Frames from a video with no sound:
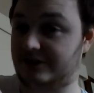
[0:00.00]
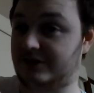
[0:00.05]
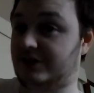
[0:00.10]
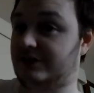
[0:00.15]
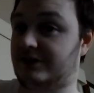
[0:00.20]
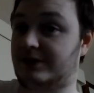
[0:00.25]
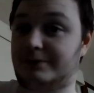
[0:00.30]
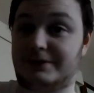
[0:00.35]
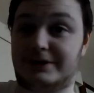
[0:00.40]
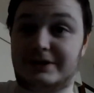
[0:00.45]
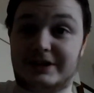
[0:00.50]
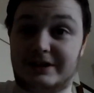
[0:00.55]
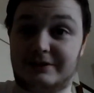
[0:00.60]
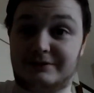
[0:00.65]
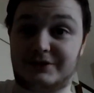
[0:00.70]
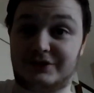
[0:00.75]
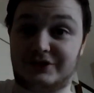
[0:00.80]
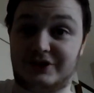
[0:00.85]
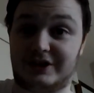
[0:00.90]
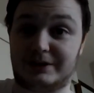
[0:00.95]
Yeah, it sounds like we're
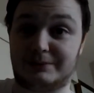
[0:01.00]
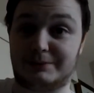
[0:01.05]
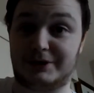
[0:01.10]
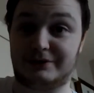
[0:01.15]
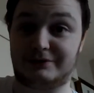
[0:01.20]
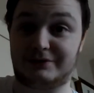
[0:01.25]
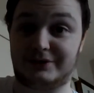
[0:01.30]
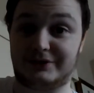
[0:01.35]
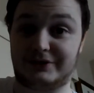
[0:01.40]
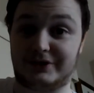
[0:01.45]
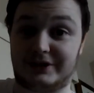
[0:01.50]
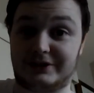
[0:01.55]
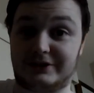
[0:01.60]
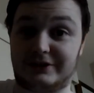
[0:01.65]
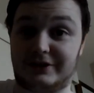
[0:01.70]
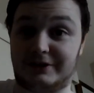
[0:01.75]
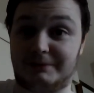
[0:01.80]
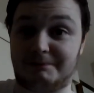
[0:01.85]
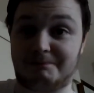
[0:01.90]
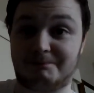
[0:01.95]
gonna have to say goodbye for a
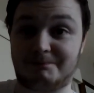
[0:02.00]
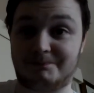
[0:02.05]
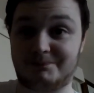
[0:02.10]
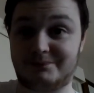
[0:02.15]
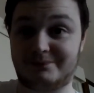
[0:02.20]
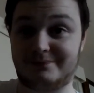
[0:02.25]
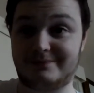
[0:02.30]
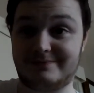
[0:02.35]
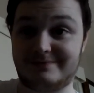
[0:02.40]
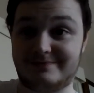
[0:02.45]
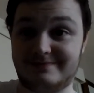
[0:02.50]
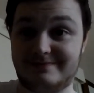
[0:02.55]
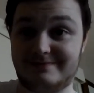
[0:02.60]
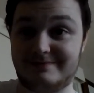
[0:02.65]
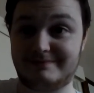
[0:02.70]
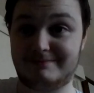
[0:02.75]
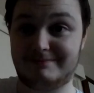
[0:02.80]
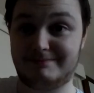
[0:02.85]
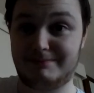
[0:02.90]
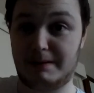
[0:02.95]
second time.
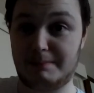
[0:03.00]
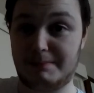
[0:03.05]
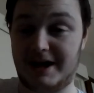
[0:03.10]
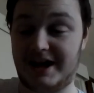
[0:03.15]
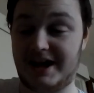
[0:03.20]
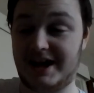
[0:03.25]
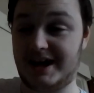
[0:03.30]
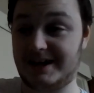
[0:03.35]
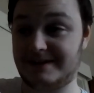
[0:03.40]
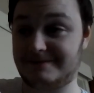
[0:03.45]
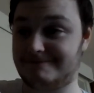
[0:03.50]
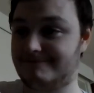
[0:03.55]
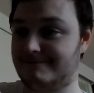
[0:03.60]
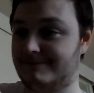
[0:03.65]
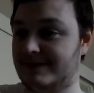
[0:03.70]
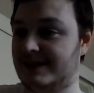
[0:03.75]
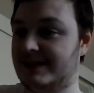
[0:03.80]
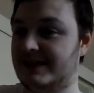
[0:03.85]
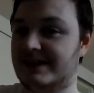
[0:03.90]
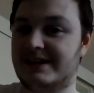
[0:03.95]

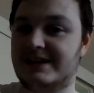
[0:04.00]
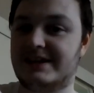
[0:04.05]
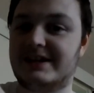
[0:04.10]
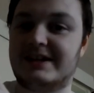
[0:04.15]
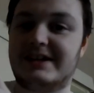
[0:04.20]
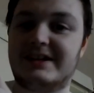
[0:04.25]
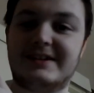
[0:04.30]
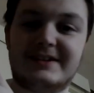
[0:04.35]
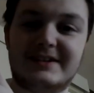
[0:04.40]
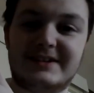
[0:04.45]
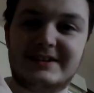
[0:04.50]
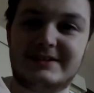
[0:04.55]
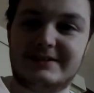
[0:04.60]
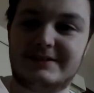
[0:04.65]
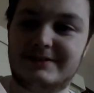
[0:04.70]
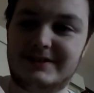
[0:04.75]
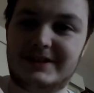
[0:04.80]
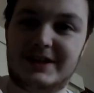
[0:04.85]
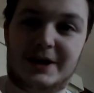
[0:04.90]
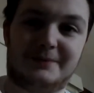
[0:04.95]
Bye
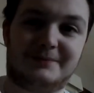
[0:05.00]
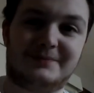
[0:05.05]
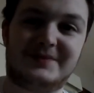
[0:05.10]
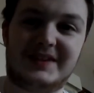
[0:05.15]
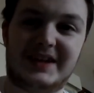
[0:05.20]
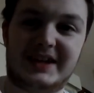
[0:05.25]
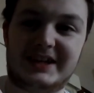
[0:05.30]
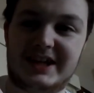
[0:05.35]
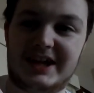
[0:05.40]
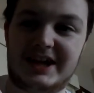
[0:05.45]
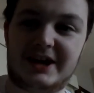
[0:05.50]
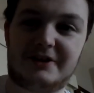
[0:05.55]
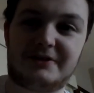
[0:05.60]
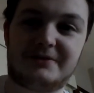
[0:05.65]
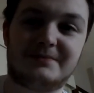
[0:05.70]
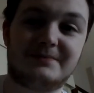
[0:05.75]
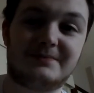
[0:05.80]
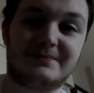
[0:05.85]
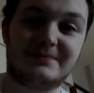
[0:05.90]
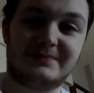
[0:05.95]
bye! Now, take
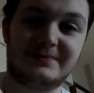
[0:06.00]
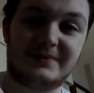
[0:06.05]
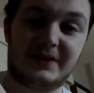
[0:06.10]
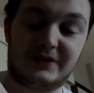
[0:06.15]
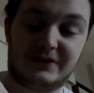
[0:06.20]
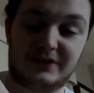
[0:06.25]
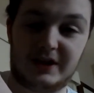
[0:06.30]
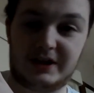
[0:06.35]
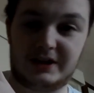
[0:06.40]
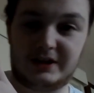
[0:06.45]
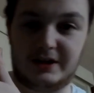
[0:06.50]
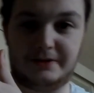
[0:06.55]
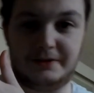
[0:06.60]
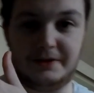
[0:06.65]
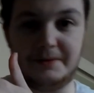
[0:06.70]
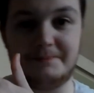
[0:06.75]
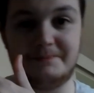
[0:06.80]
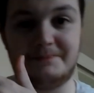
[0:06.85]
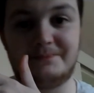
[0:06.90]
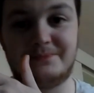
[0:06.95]
care and
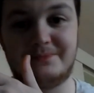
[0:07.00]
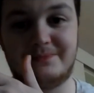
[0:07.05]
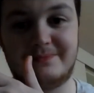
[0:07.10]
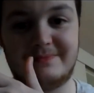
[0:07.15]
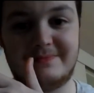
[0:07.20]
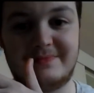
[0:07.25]
sayonara.